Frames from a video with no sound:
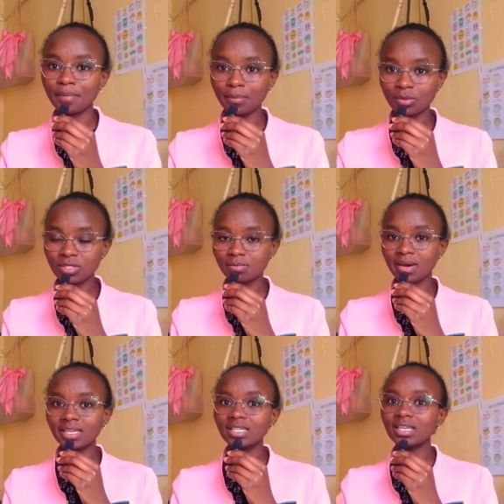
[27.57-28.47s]
people's
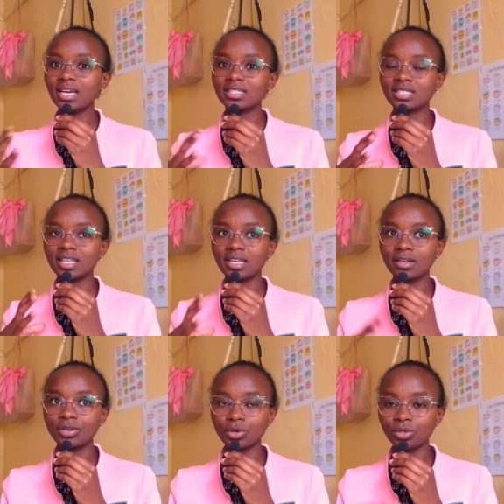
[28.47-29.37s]
money and they
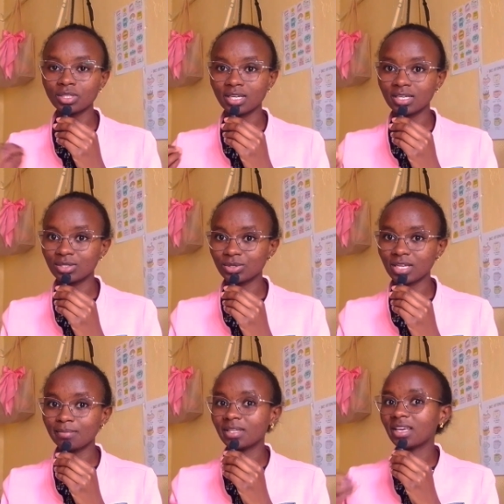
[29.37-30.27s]
grow into
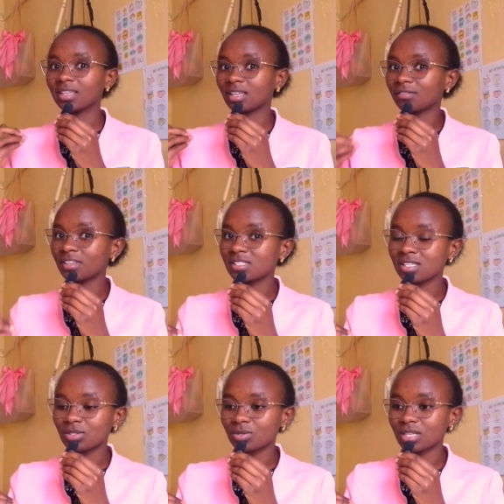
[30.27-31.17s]
something and invest into